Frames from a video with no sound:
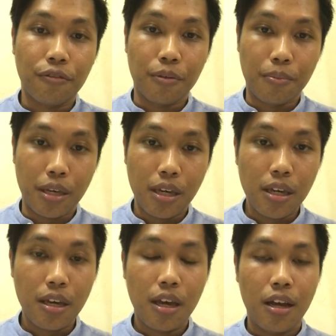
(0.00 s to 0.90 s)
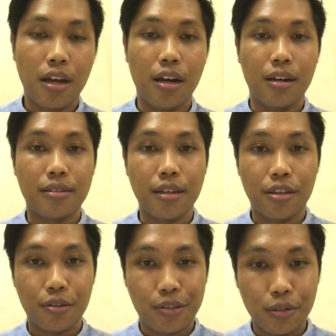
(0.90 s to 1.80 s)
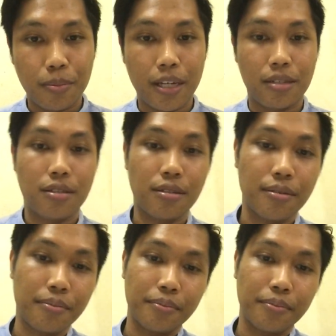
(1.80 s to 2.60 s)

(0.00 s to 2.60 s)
from me. Thank you so much.